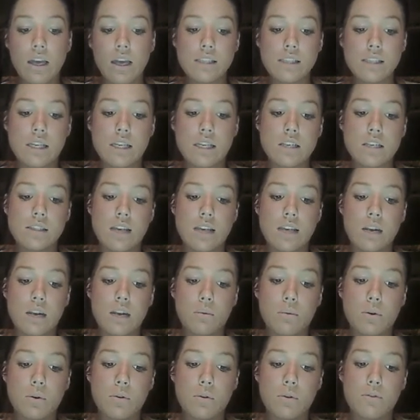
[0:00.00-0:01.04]
a
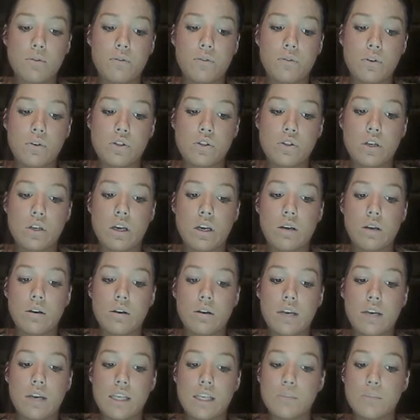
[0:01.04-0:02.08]
sustainable future
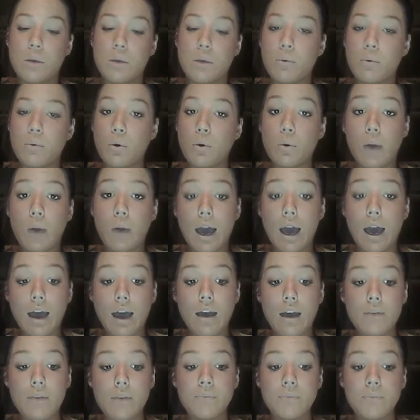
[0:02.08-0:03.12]
needs people who
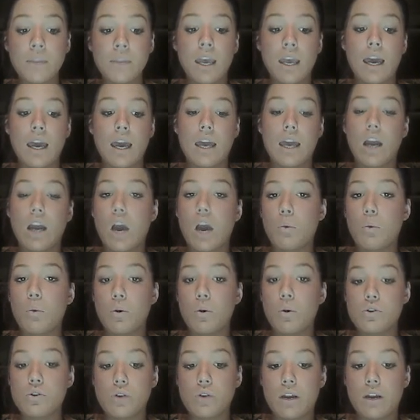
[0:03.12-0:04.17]
are, and I
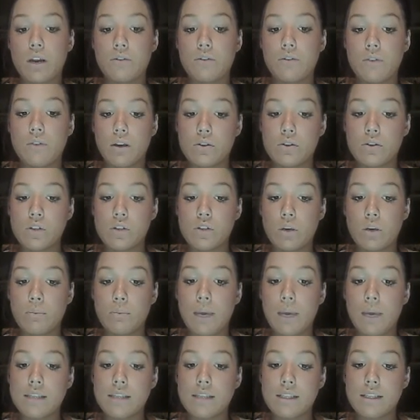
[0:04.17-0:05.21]
want or I feel. So
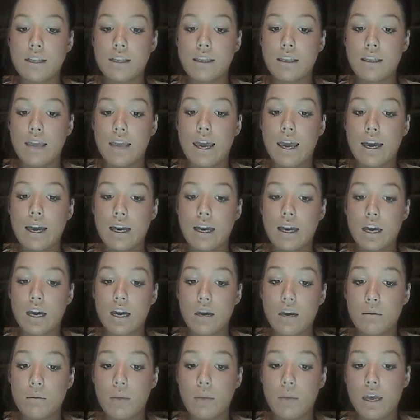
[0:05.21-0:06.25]
basically the
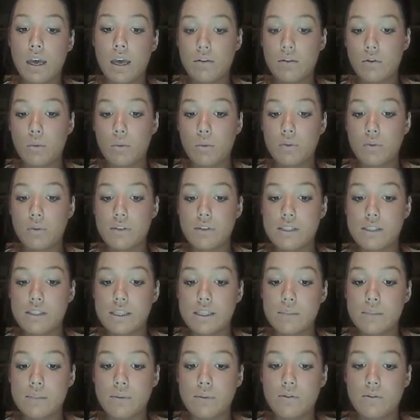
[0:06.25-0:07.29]
outcome and form of
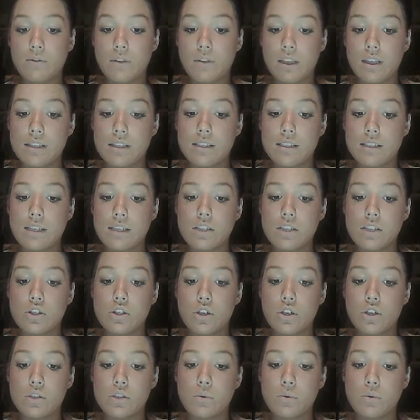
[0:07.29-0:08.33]
assessment for this is that
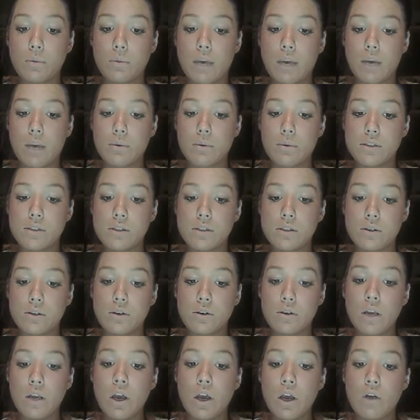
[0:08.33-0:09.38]
students will be able
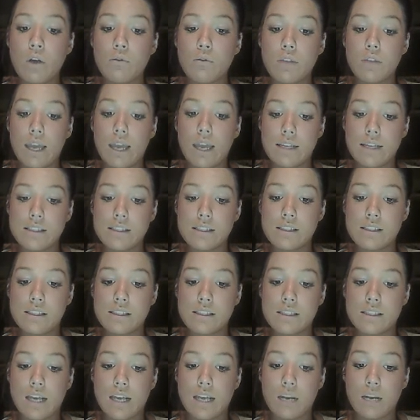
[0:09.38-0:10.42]
to relate to
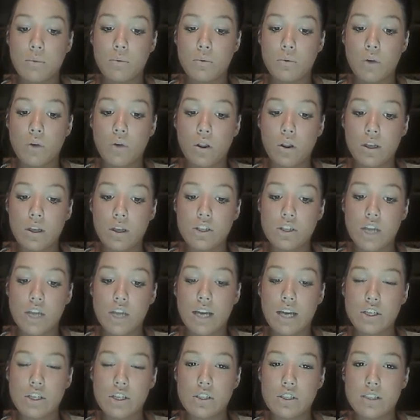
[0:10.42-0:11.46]
sustainable knowledge,
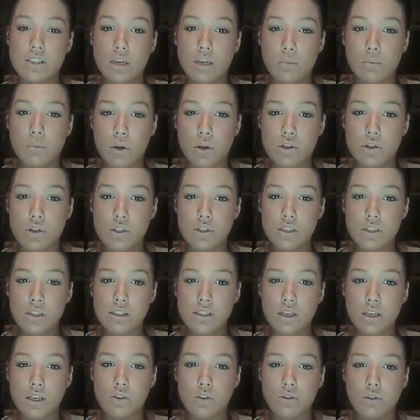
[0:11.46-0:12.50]
actions and
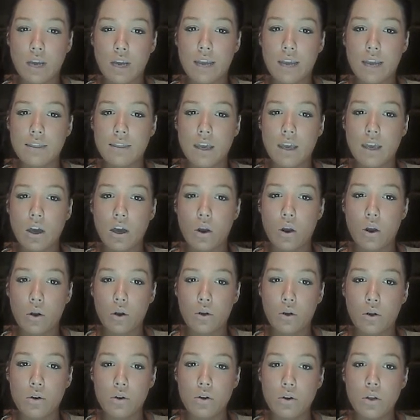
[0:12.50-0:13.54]
emotions and create their
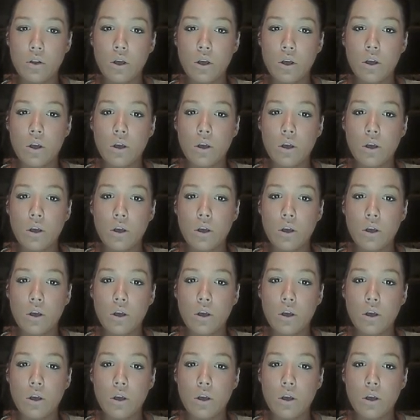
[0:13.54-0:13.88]
own